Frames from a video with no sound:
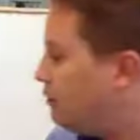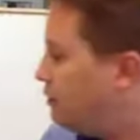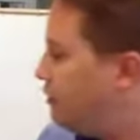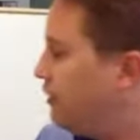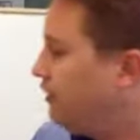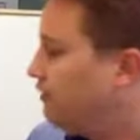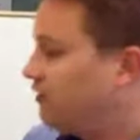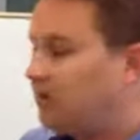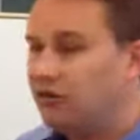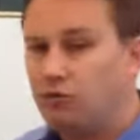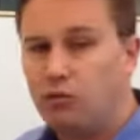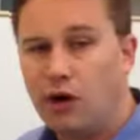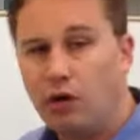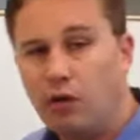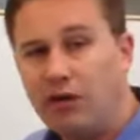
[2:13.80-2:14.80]
This is
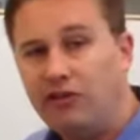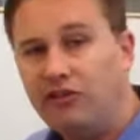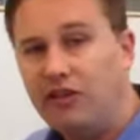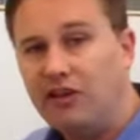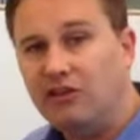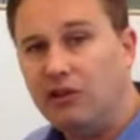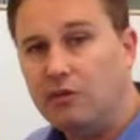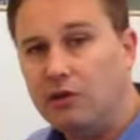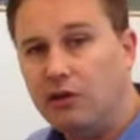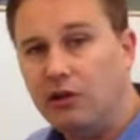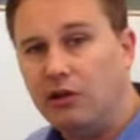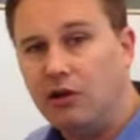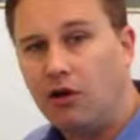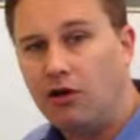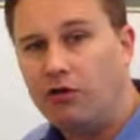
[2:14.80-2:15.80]
where we see some of the
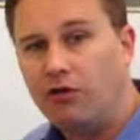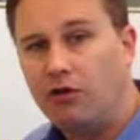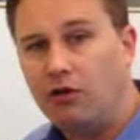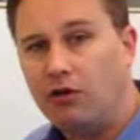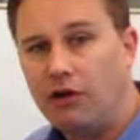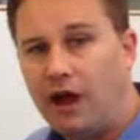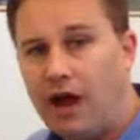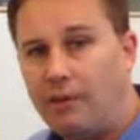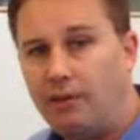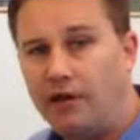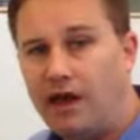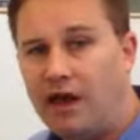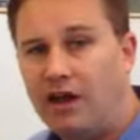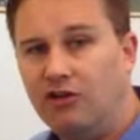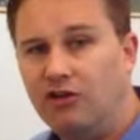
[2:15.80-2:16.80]
larger
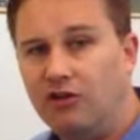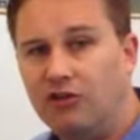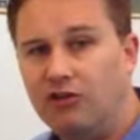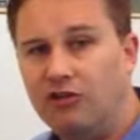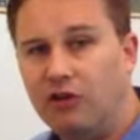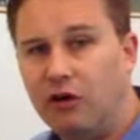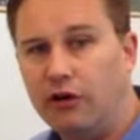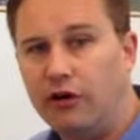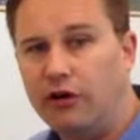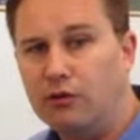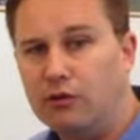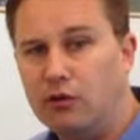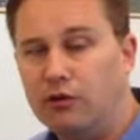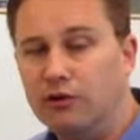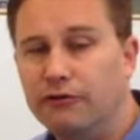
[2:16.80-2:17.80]
applications starting to
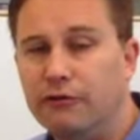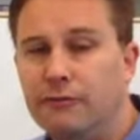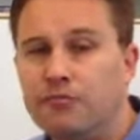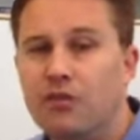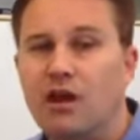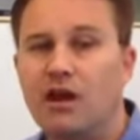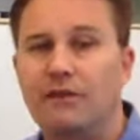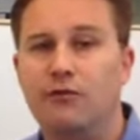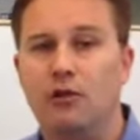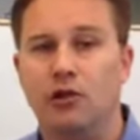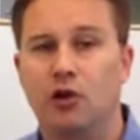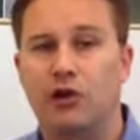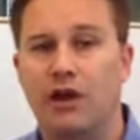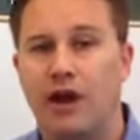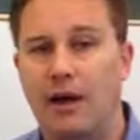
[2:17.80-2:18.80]
move. If you
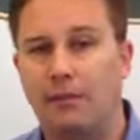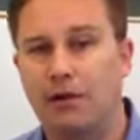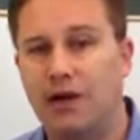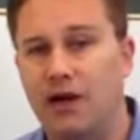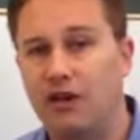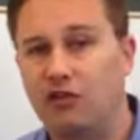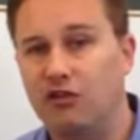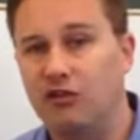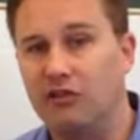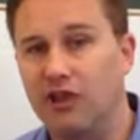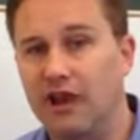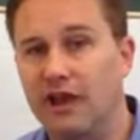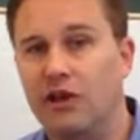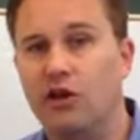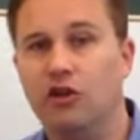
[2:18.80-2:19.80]
look at applications
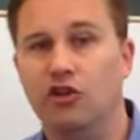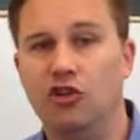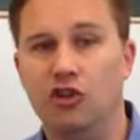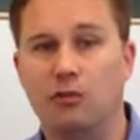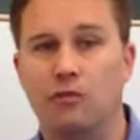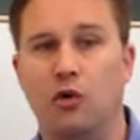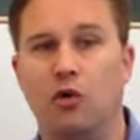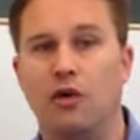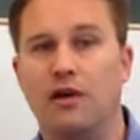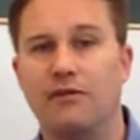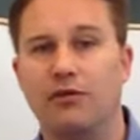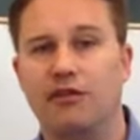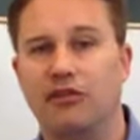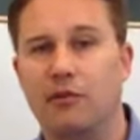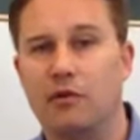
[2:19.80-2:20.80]
like Hadoop or
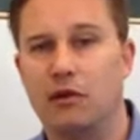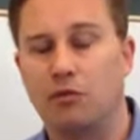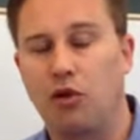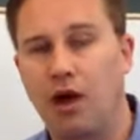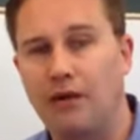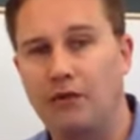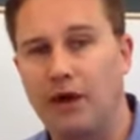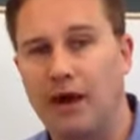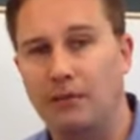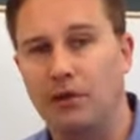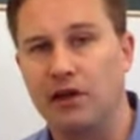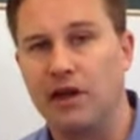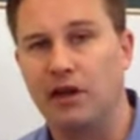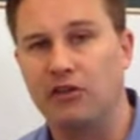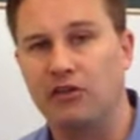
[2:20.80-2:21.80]
even some of the private
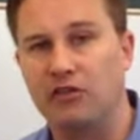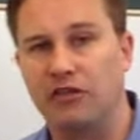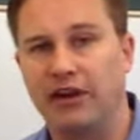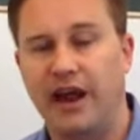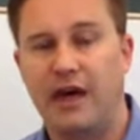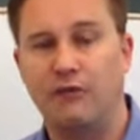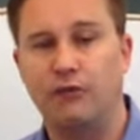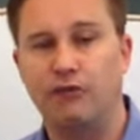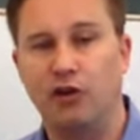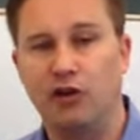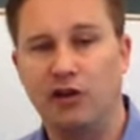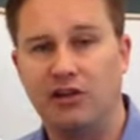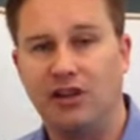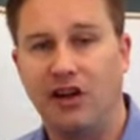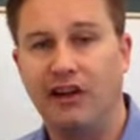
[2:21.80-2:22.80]
applications that have a
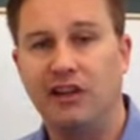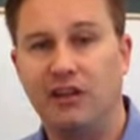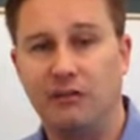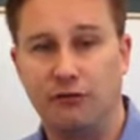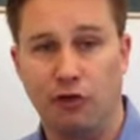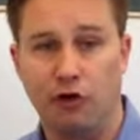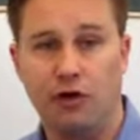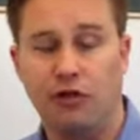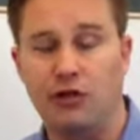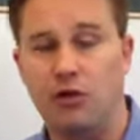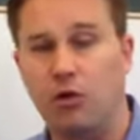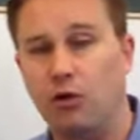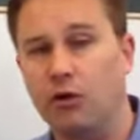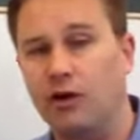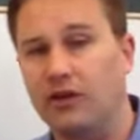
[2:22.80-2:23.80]
very tightly vertically
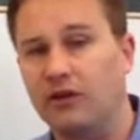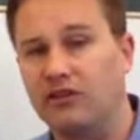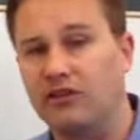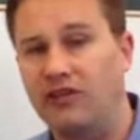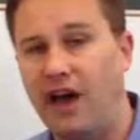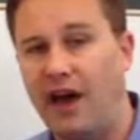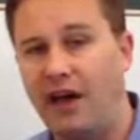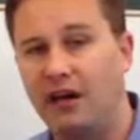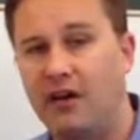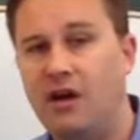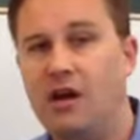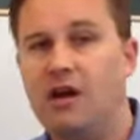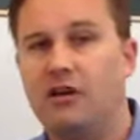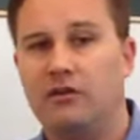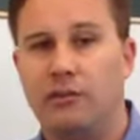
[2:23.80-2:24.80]
oriented stack,
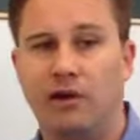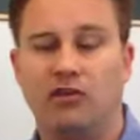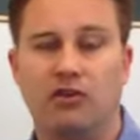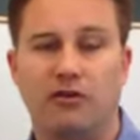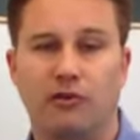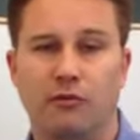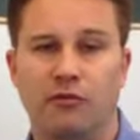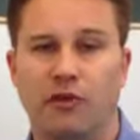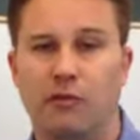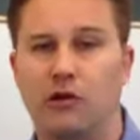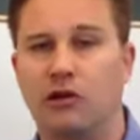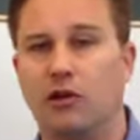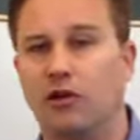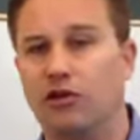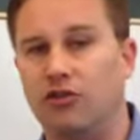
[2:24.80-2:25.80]
especially from some of the
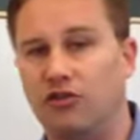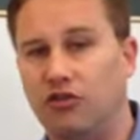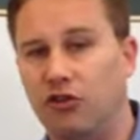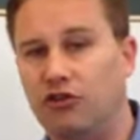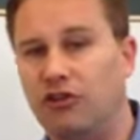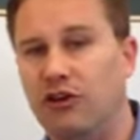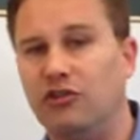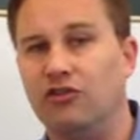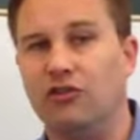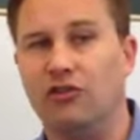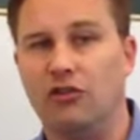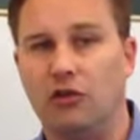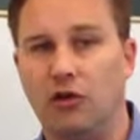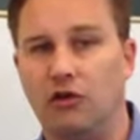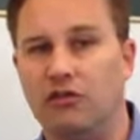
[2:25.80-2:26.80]
large search engines
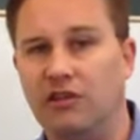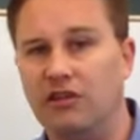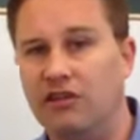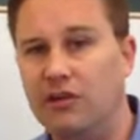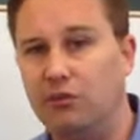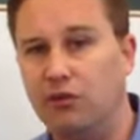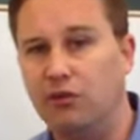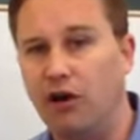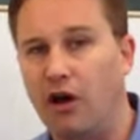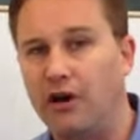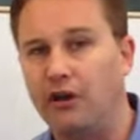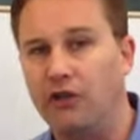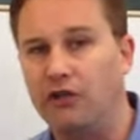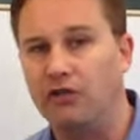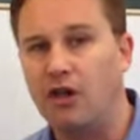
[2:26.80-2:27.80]
or OTT
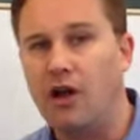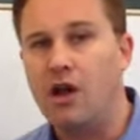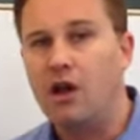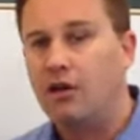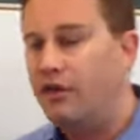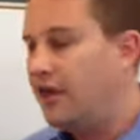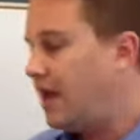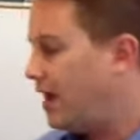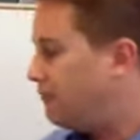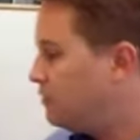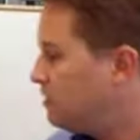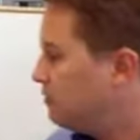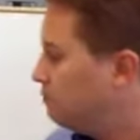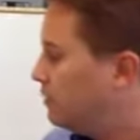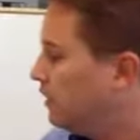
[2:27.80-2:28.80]
providers, they have
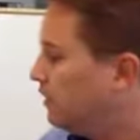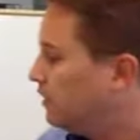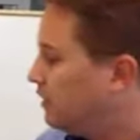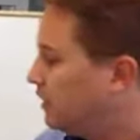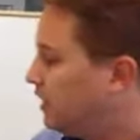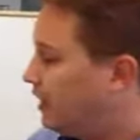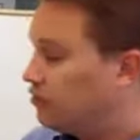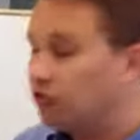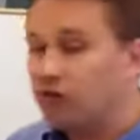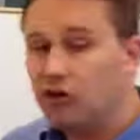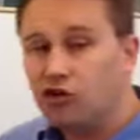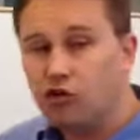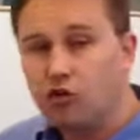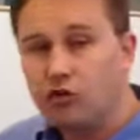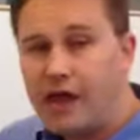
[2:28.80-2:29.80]
the ability to actually
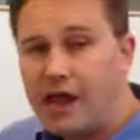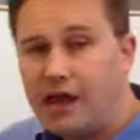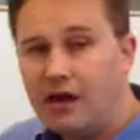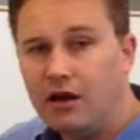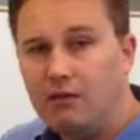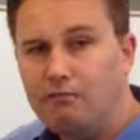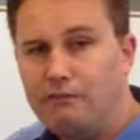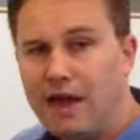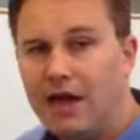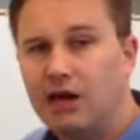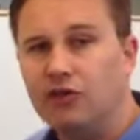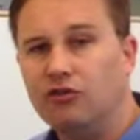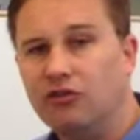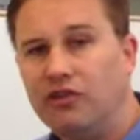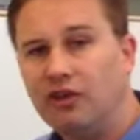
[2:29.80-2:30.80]
create and
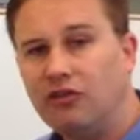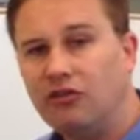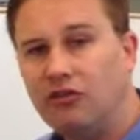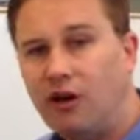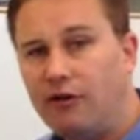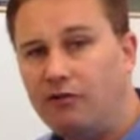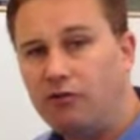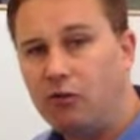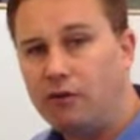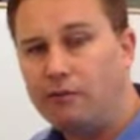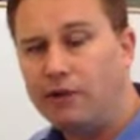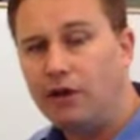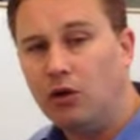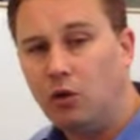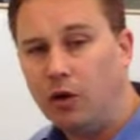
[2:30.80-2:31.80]
manage this software
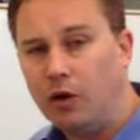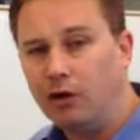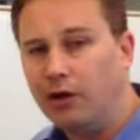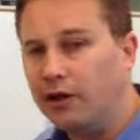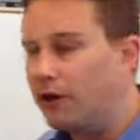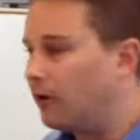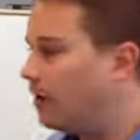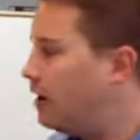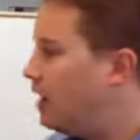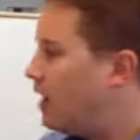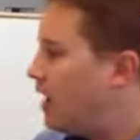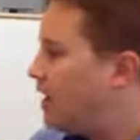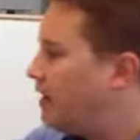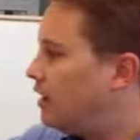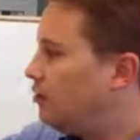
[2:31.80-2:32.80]
middleware layer
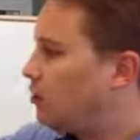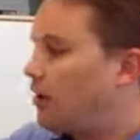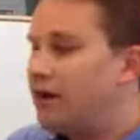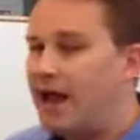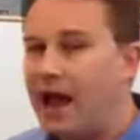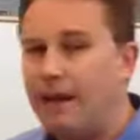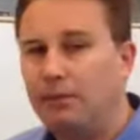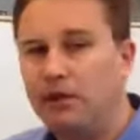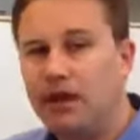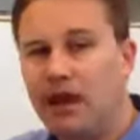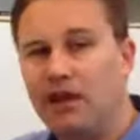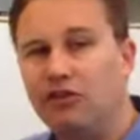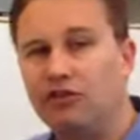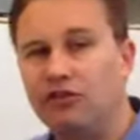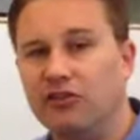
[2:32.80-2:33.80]
and then write
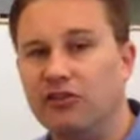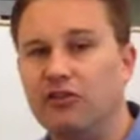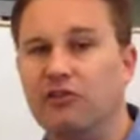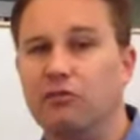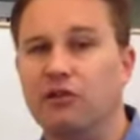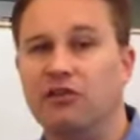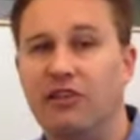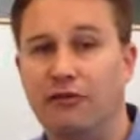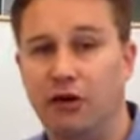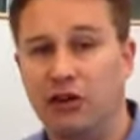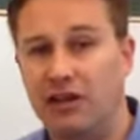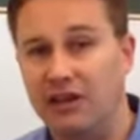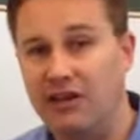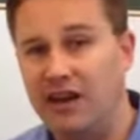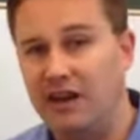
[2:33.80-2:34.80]
applications to
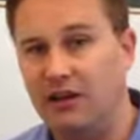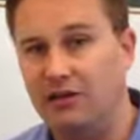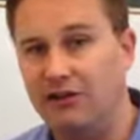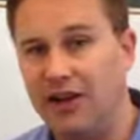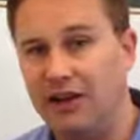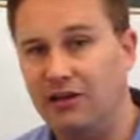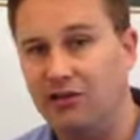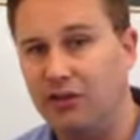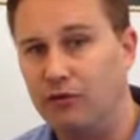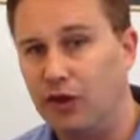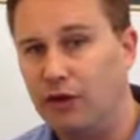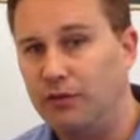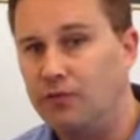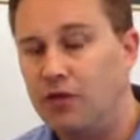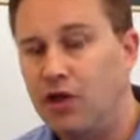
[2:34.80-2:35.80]
specifically take advantage of it.
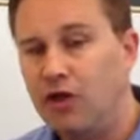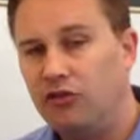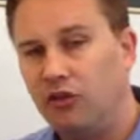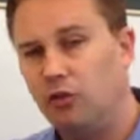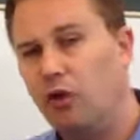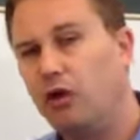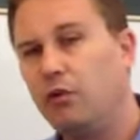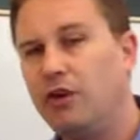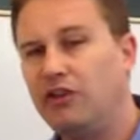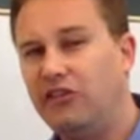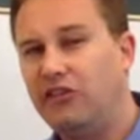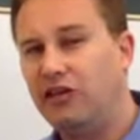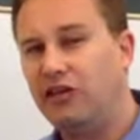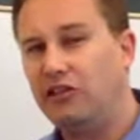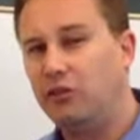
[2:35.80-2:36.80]
So what do we
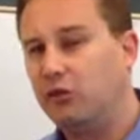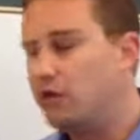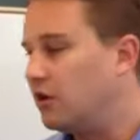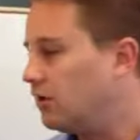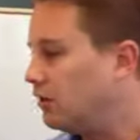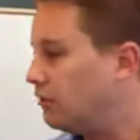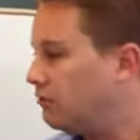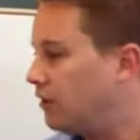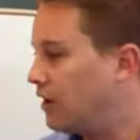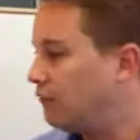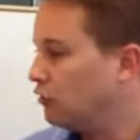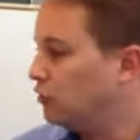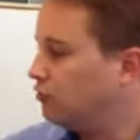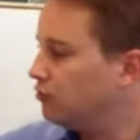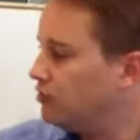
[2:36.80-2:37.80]
see as the real
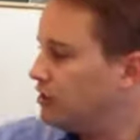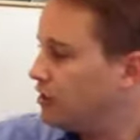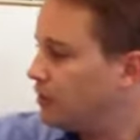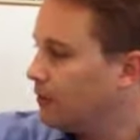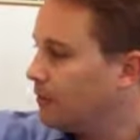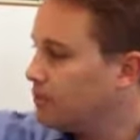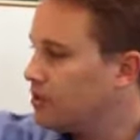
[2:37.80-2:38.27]
evolution here?